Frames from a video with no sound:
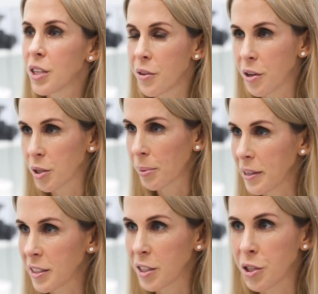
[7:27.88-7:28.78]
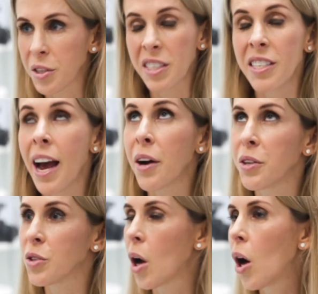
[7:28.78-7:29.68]
So those are places that it's now
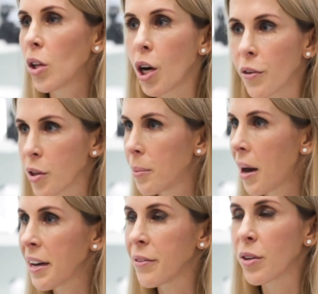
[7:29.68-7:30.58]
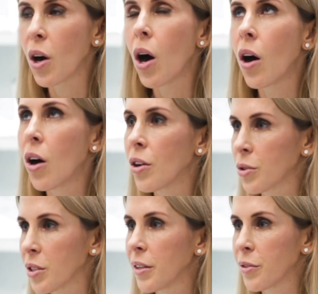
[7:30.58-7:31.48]
used all over the body for all
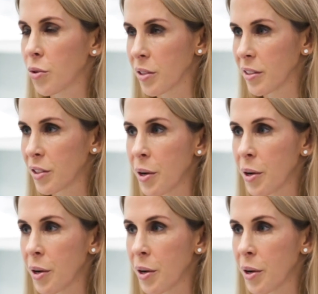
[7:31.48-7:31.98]
sorts of sources.